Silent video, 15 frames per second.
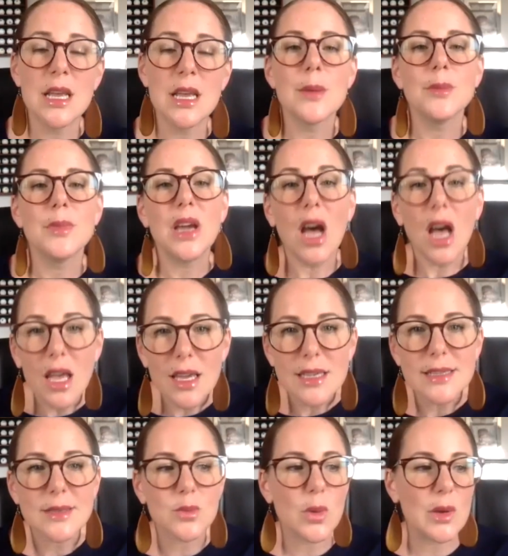
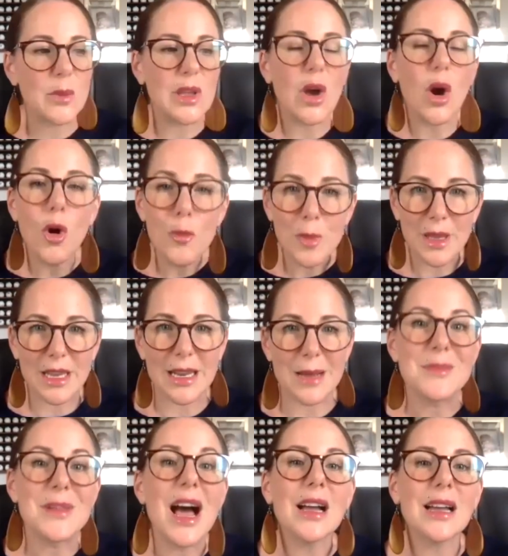because when we open,
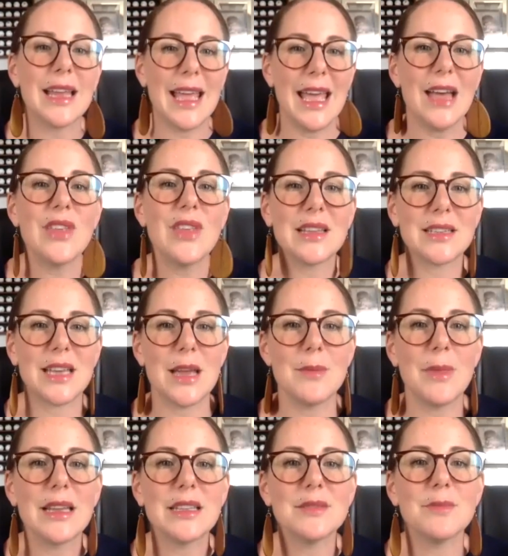I'm not going to have that time.
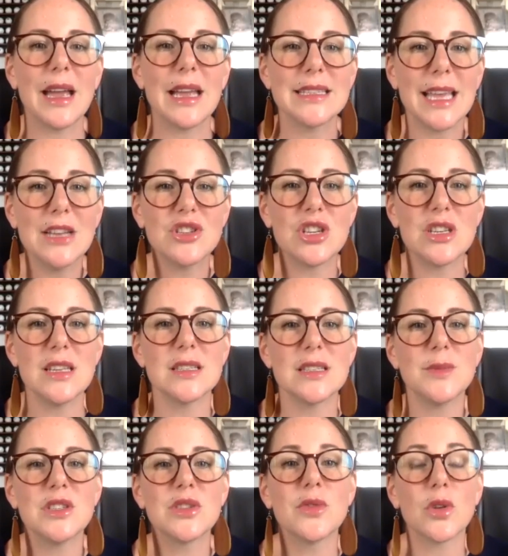My attention needs to
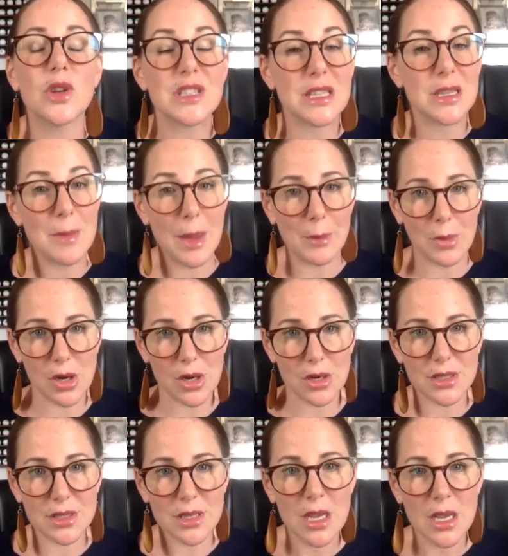be devoted to the
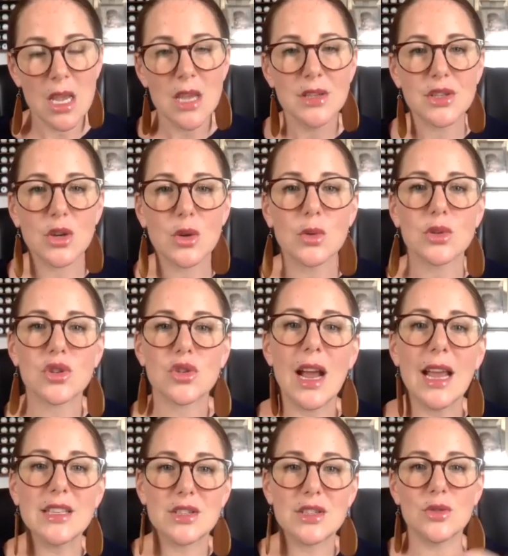members. Mm-hmm. So
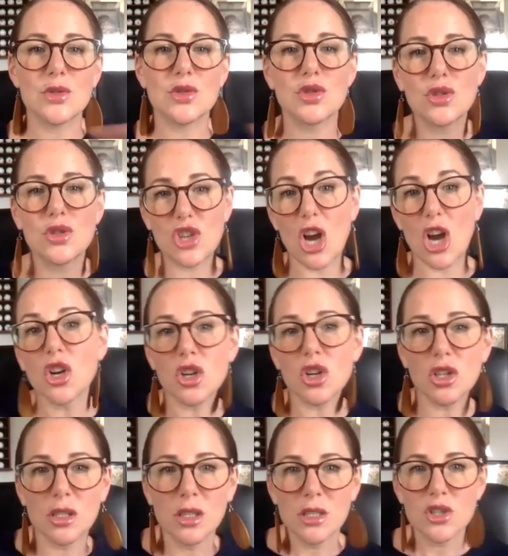trying to
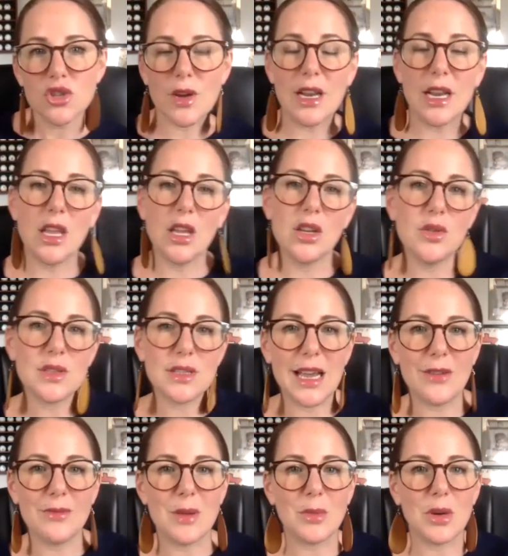juggle training a new
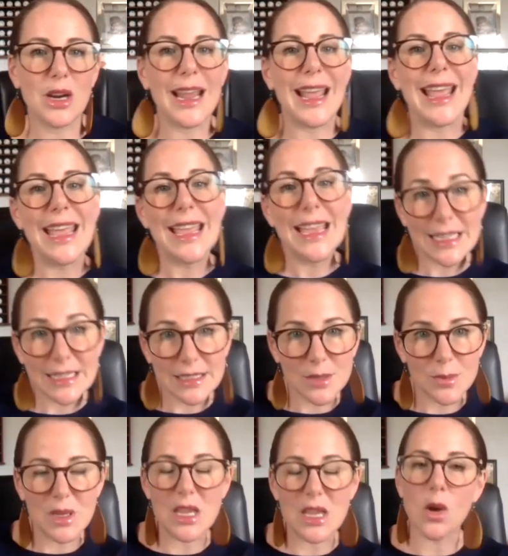staff member and
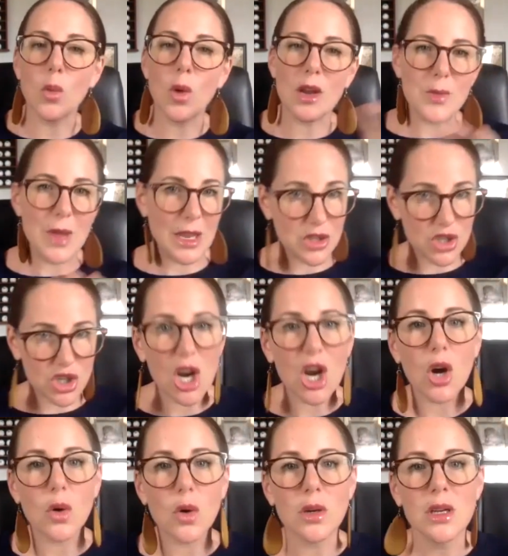being a one-man
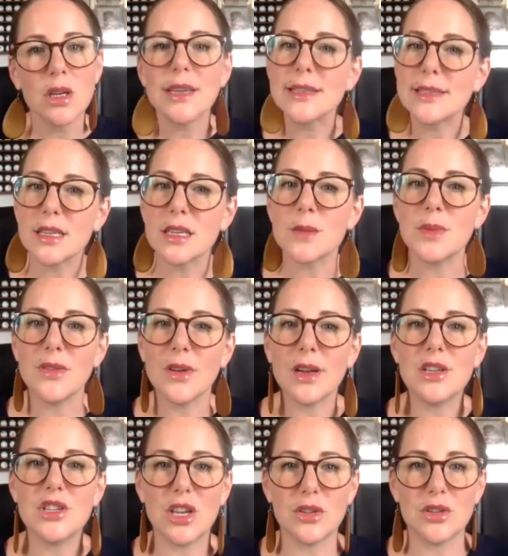show is going to be very
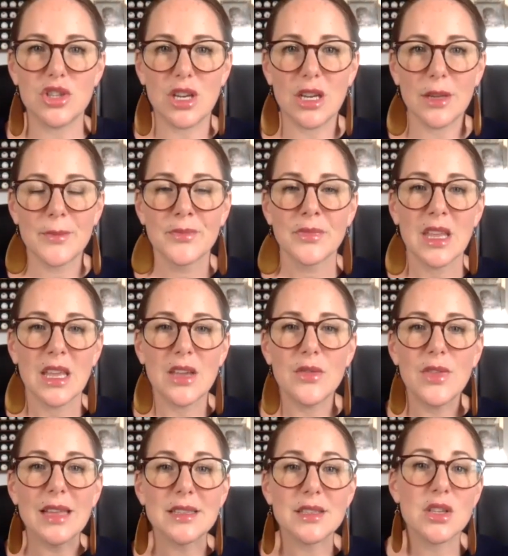challenging. If
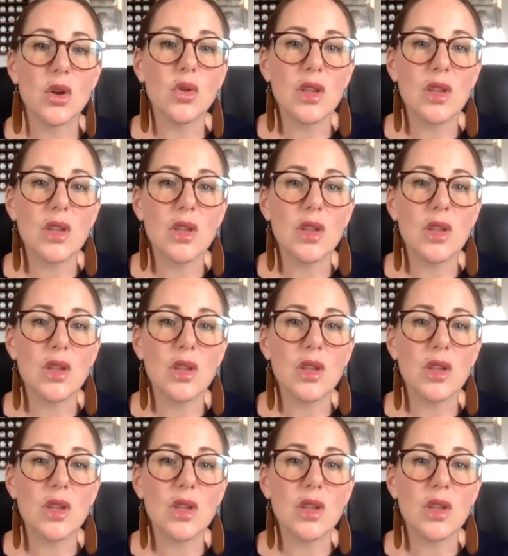that's the only